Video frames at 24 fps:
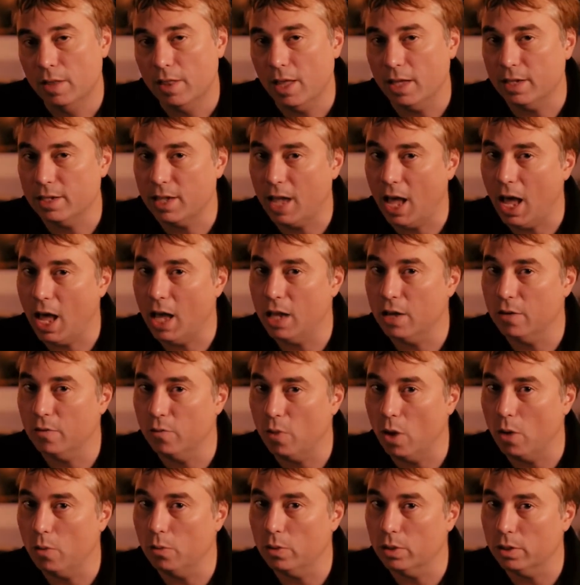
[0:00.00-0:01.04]
that's kind of
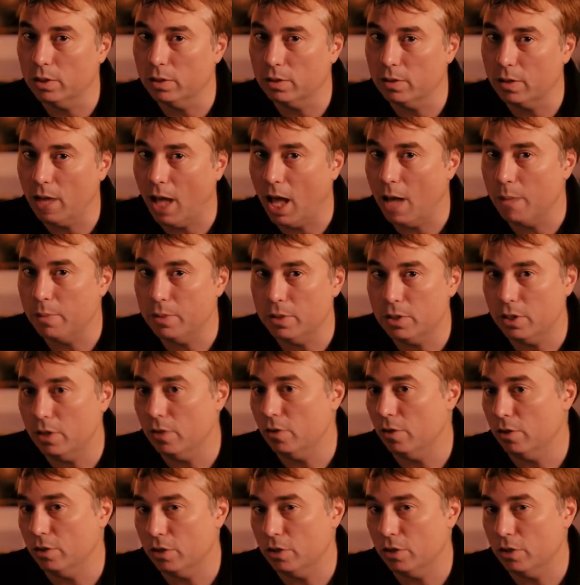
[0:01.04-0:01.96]
what will happen to you.